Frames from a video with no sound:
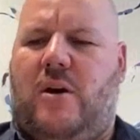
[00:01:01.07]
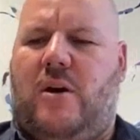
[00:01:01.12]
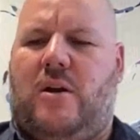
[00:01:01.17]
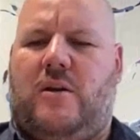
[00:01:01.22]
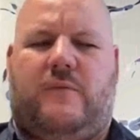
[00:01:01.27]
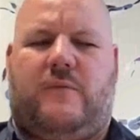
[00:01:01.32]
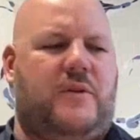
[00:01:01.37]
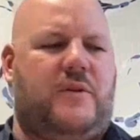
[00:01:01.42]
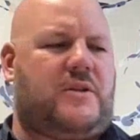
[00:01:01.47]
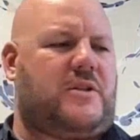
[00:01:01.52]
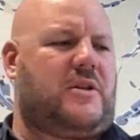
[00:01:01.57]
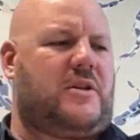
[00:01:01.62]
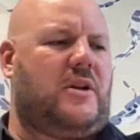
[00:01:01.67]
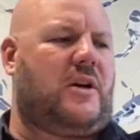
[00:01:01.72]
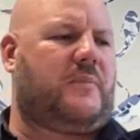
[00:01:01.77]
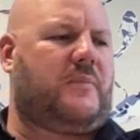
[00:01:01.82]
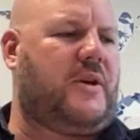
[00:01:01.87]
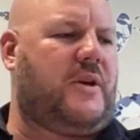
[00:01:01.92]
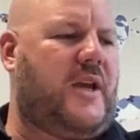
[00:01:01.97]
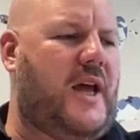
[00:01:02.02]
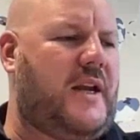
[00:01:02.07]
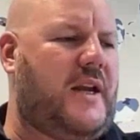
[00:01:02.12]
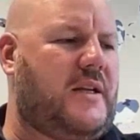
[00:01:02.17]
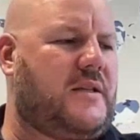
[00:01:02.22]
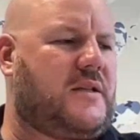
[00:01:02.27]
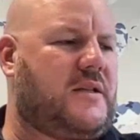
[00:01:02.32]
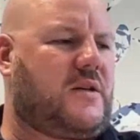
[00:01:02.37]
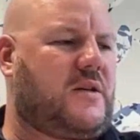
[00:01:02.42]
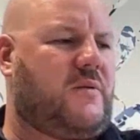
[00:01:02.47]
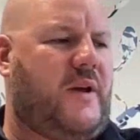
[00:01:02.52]
the heart of Woodstock,
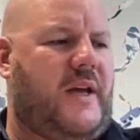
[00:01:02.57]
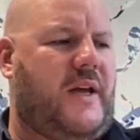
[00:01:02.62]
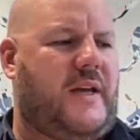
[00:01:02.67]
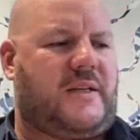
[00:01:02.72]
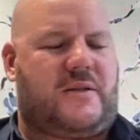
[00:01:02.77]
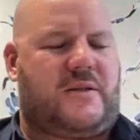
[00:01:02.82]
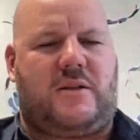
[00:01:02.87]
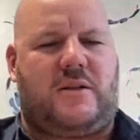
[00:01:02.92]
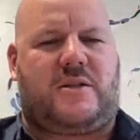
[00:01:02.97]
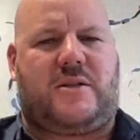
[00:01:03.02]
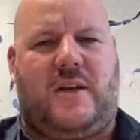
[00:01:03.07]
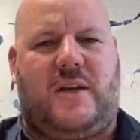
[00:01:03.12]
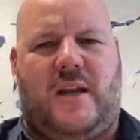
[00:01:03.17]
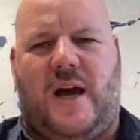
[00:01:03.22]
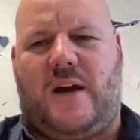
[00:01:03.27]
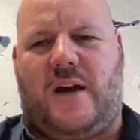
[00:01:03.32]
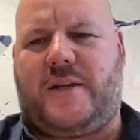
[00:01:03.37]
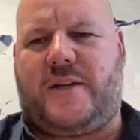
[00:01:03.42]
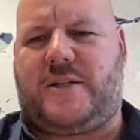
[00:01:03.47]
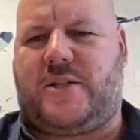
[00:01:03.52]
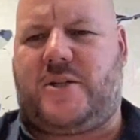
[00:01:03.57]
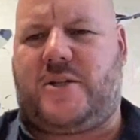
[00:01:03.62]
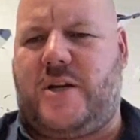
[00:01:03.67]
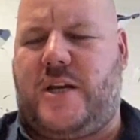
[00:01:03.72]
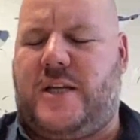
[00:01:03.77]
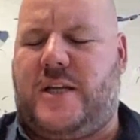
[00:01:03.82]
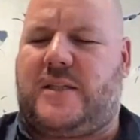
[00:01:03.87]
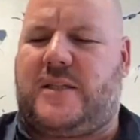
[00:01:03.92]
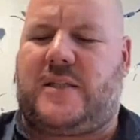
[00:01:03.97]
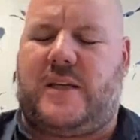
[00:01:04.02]
Buchanan Square is on Solari
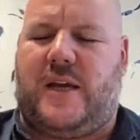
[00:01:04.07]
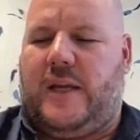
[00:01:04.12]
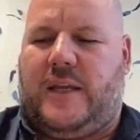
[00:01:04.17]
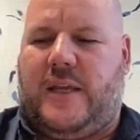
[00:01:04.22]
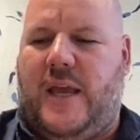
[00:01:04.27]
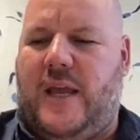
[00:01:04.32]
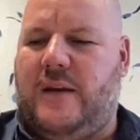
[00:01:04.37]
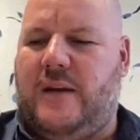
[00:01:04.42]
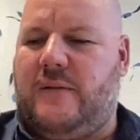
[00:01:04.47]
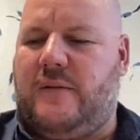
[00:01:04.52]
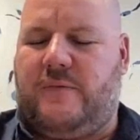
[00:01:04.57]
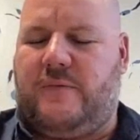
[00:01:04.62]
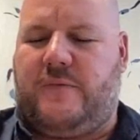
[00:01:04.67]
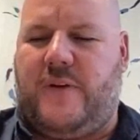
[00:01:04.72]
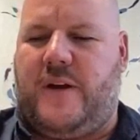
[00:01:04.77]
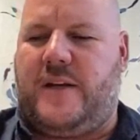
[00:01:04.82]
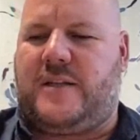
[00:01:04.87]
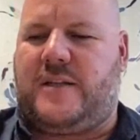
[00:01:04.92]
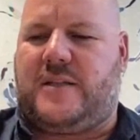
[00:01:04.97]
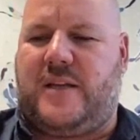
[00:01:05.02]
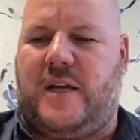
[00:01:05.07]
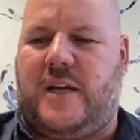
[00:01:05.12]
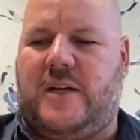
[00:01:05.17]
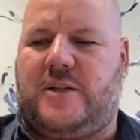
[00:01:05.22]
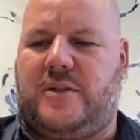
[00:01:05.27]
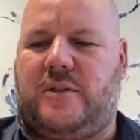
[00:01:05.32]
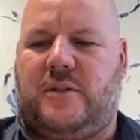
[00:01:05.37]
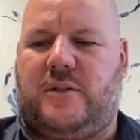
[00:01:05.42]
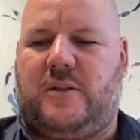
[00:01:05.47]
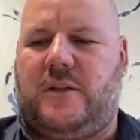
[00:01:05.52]
Street. Again, very
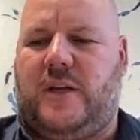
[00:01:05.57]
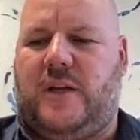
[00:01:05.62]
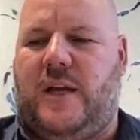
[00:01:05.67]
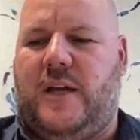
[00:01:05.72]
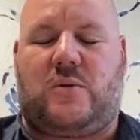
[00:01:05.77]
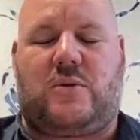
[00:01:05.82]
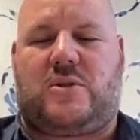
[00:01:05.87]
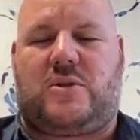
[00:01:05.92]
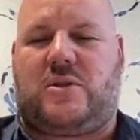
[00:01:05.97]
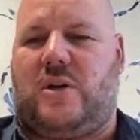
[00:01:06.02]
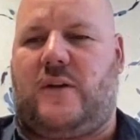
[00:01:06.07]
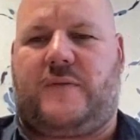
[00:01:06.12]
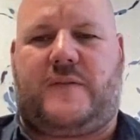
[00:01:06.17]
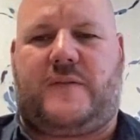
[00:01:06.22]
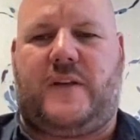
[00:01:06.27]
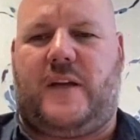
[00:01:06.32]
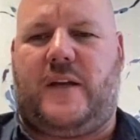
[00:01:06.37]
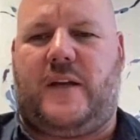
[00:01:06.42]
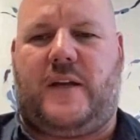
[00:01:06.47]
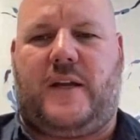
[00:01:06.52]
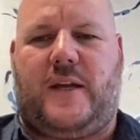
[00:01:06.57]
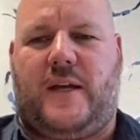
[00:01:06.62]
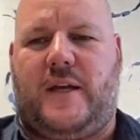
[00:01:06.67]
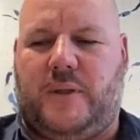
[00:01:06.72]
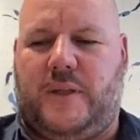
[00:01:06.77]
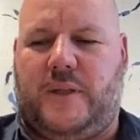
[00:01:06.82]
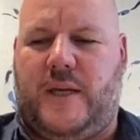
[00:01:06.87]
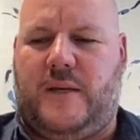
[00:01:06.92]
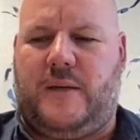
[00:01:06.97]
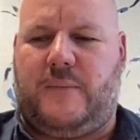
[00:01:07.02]
central, sought after
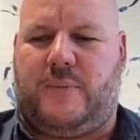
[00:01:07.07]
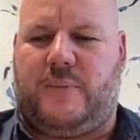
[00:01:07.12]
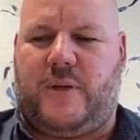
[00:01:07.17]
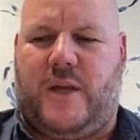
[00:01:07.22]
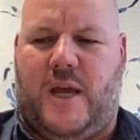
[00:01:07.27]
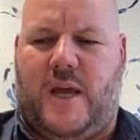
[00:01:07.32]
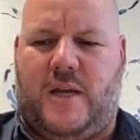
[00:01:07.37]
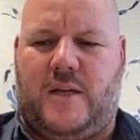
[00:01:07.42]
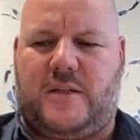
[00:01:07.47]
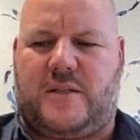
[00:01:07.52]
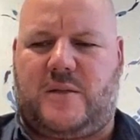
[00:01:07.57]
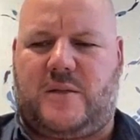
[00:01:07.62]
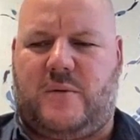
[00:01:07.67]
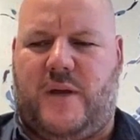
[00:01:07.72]
building, Buchanan